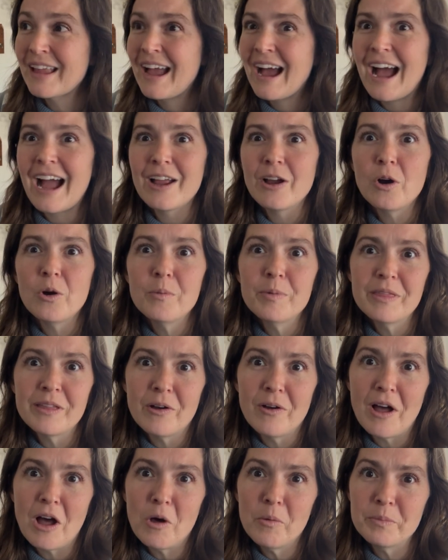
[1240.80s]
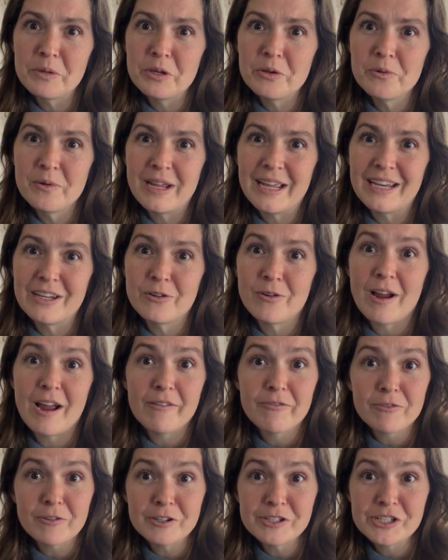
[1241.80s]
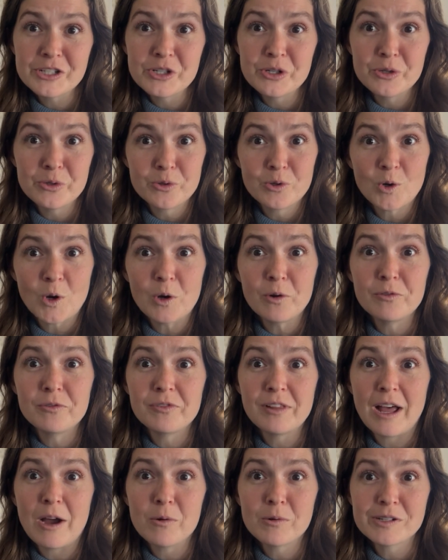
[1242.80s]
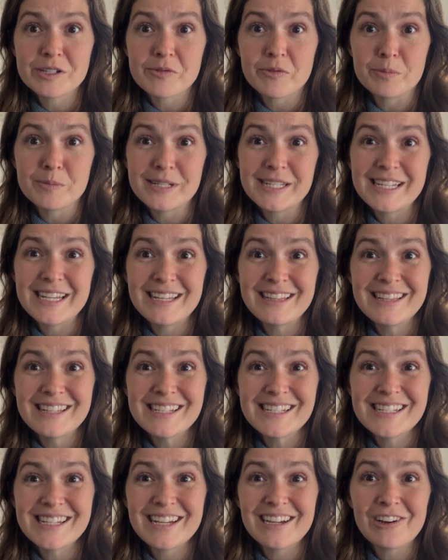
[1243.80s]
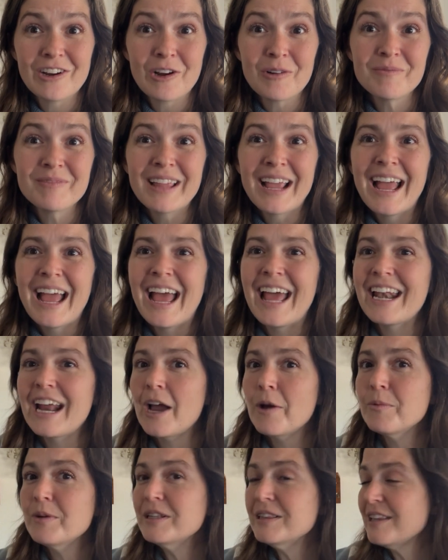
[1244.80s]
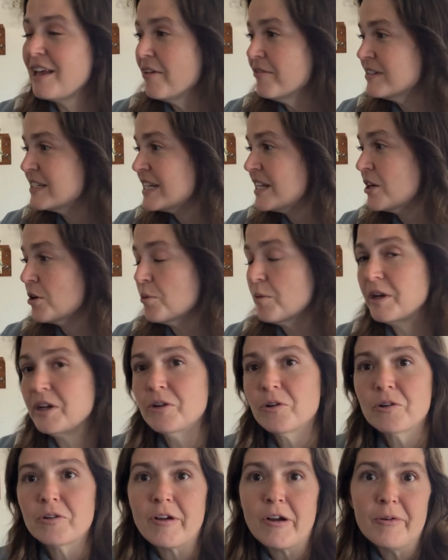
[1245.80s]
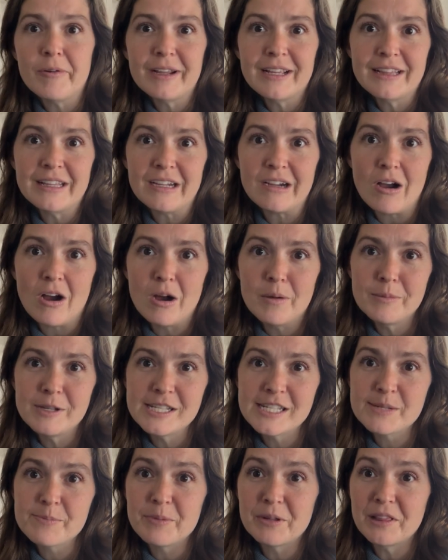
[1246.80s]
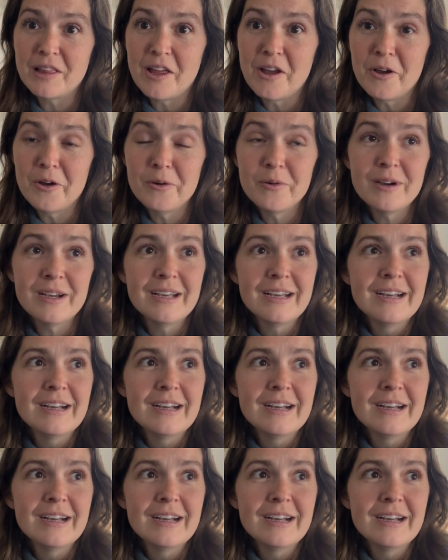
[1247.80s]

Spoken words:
I hope they'll help you in your effort to grow flowers from seed this year. And I would love to hear what you're growing in the comments below.